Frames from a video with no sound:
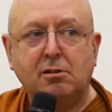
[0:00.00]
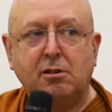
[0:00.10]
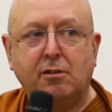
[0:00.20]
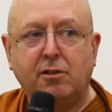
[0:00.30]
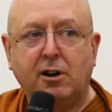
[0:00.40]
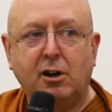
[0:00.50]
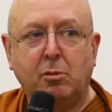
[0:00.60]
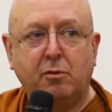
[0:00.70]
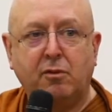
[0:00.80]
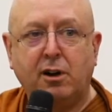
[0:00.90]
your
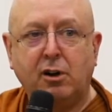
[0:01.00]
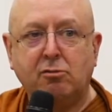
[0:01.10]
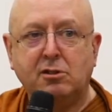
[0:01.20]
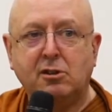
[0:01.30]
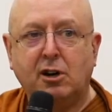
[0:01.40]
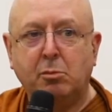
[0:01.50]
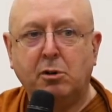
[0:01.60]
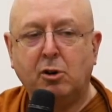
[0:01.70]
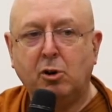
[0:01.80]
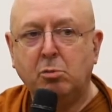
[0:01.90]
final
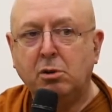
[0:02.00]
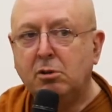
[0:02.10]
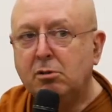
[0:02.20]
retirement home.